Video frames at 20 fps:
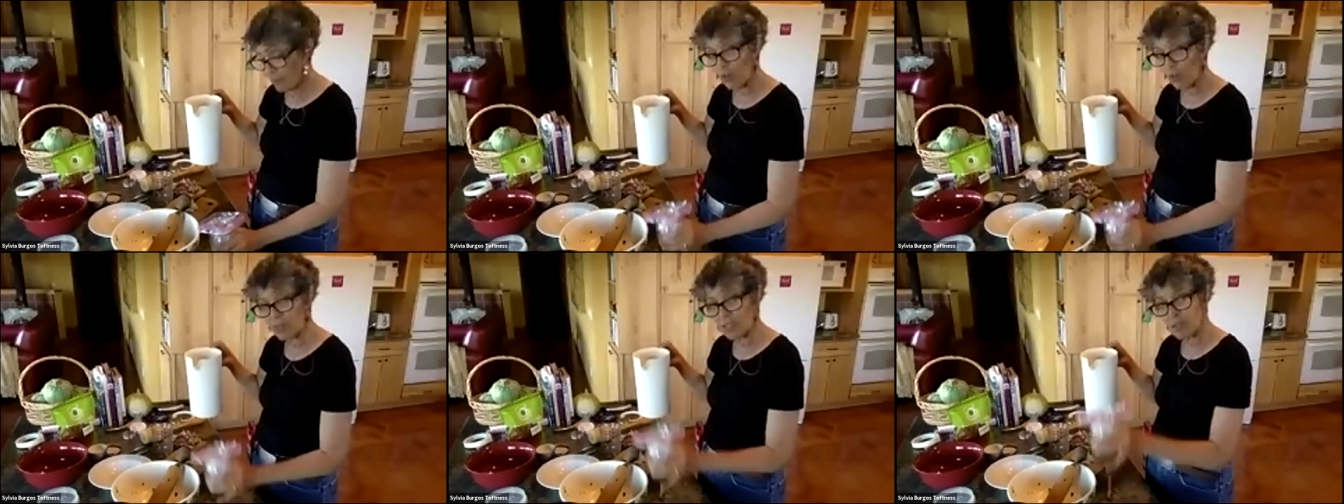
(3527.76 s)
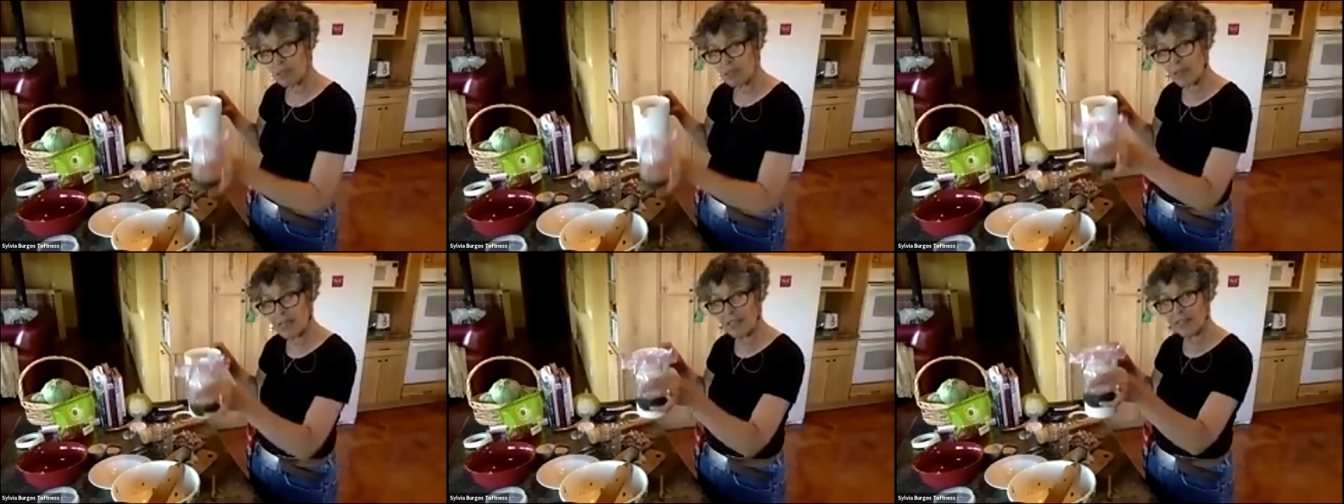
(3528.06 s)

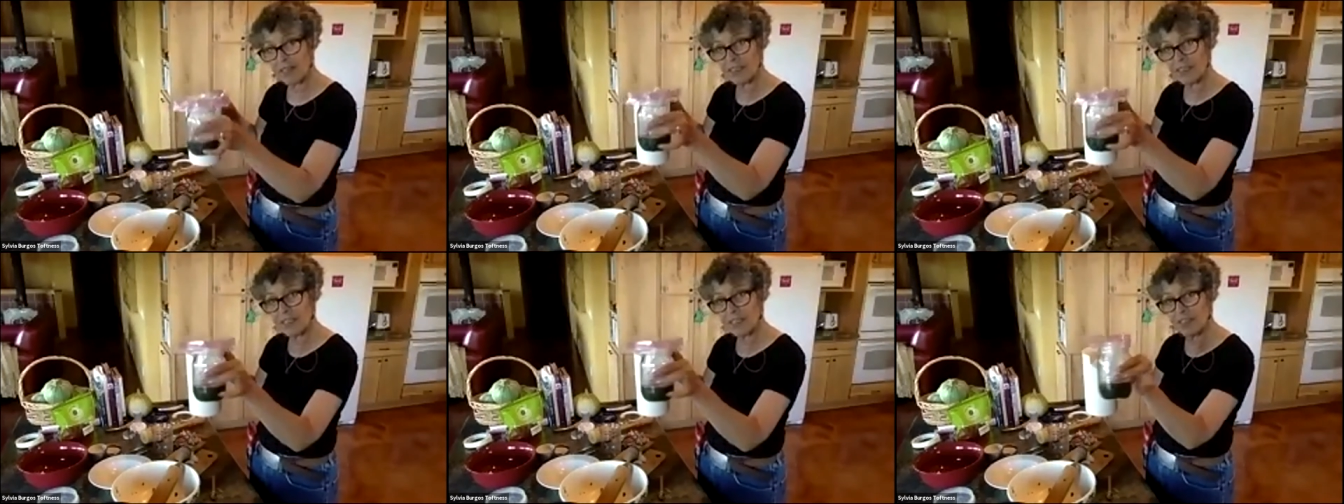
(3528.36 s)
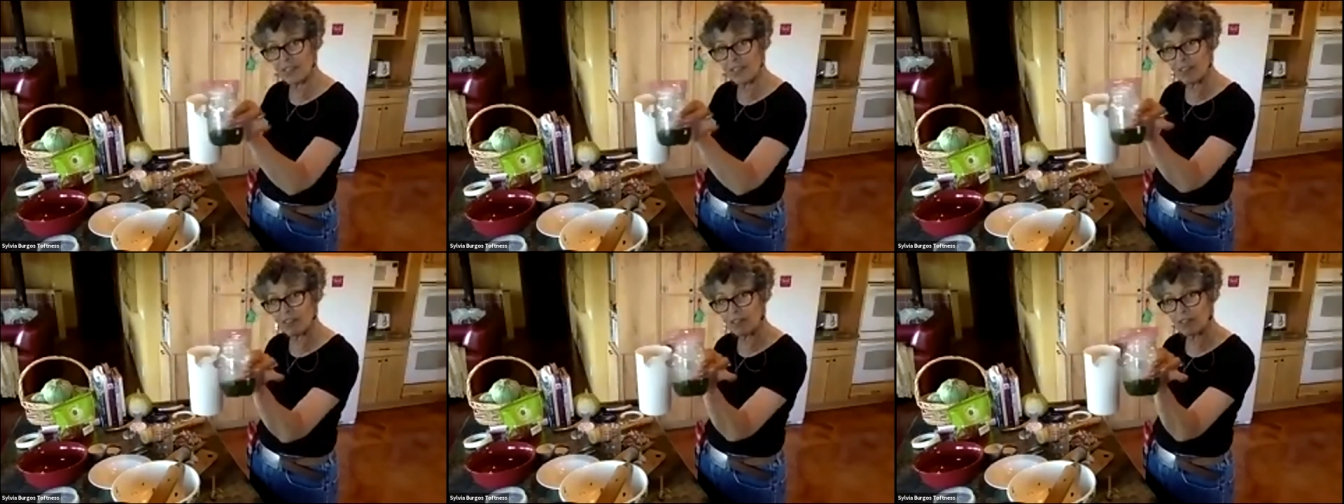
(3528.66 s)
bag is in
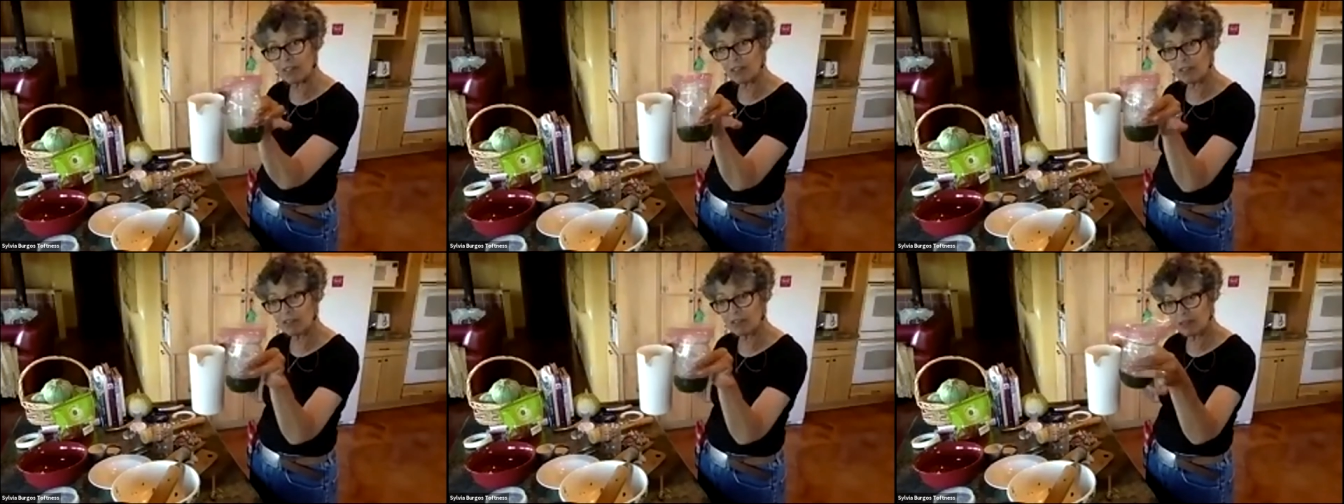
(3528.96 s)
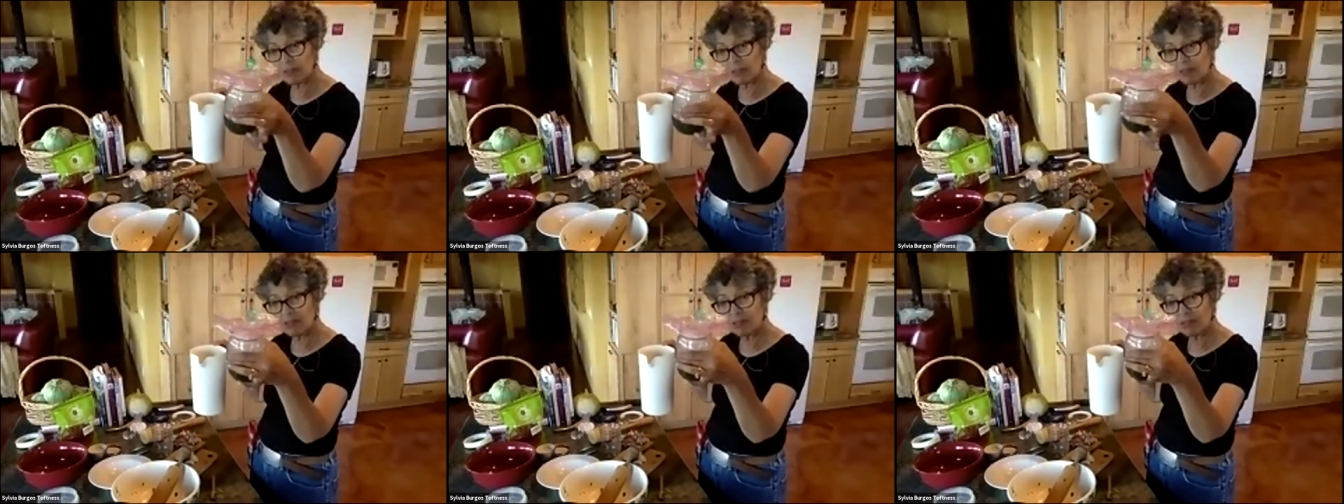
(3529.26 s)
there,
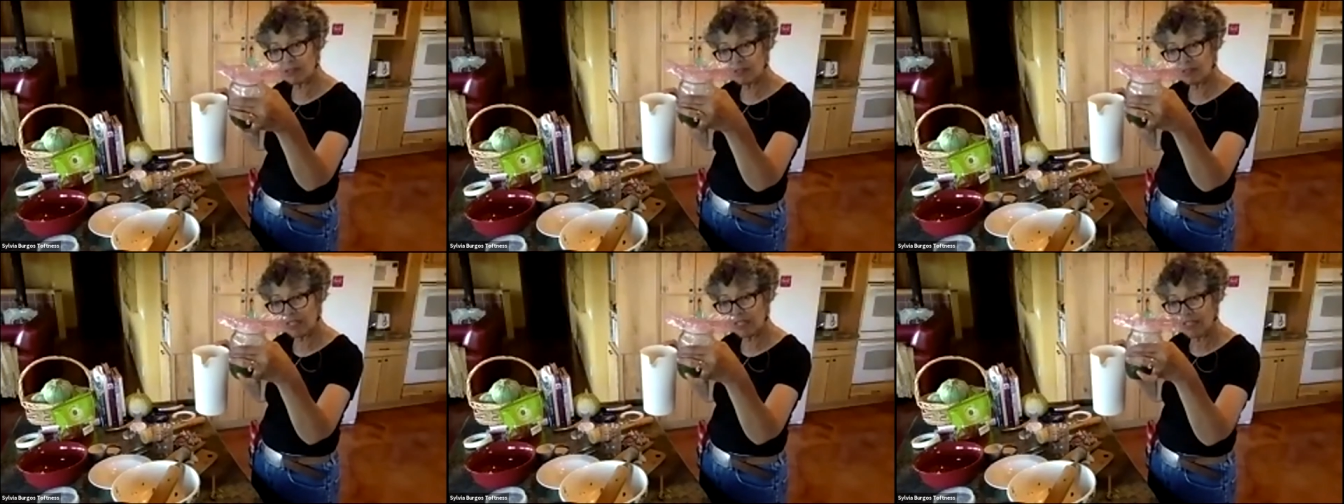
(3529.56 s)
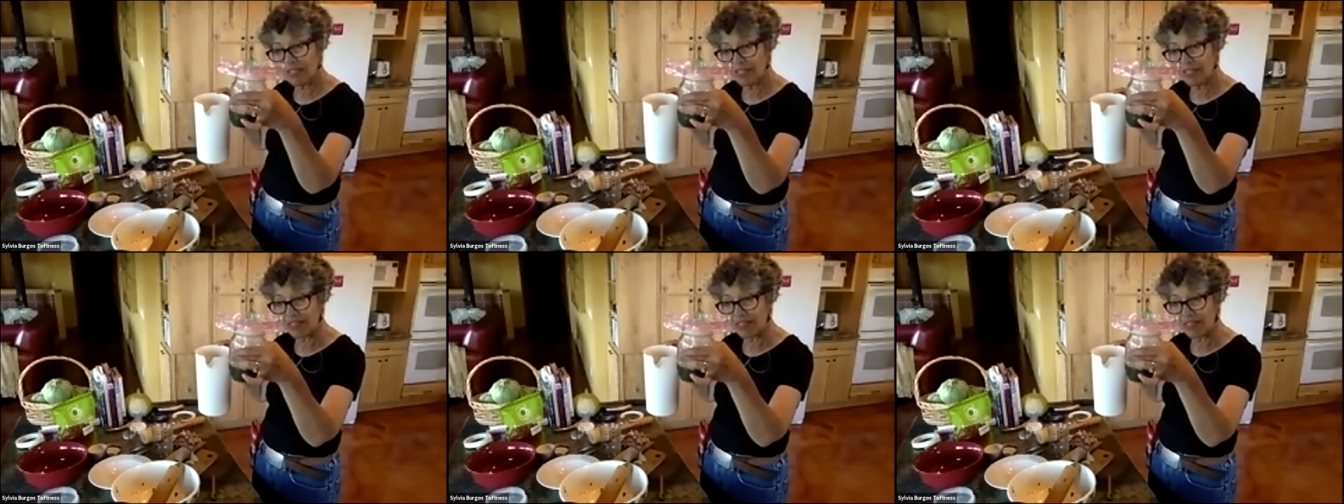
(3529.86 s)

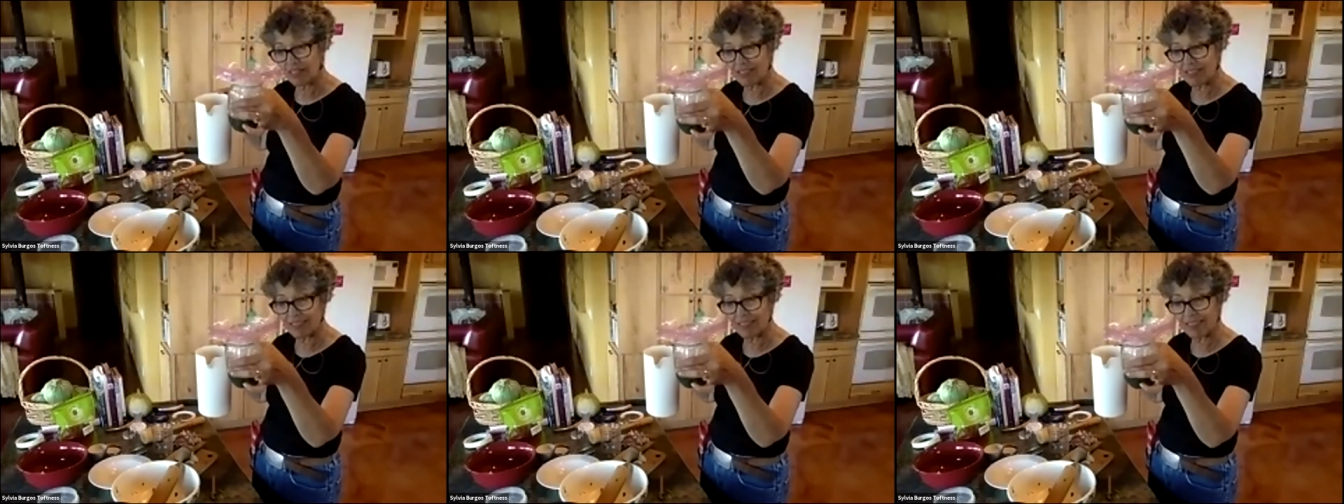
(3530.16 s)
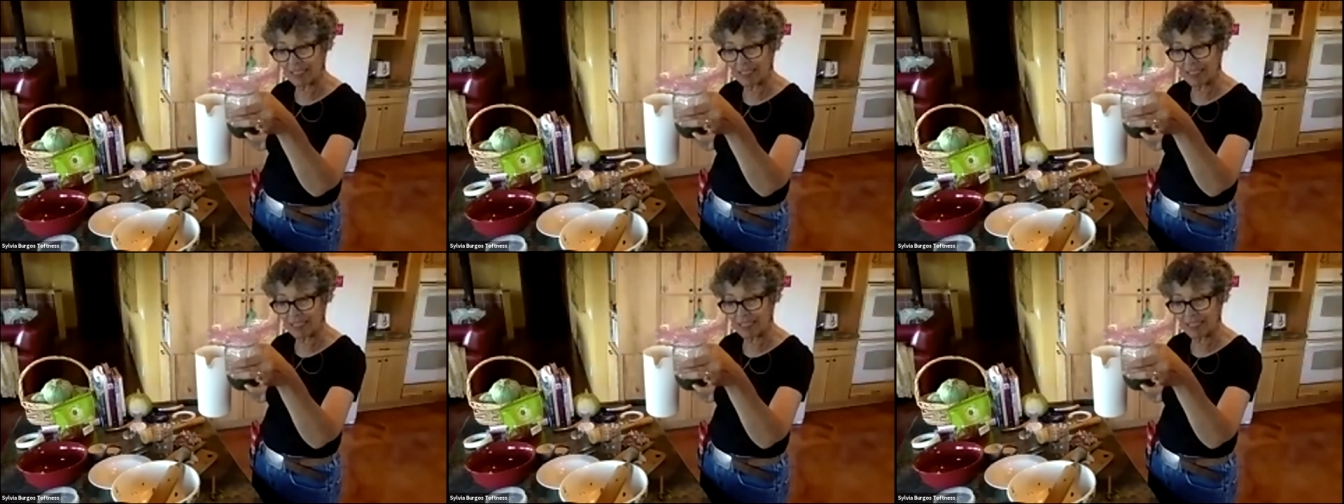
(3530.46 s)
and it's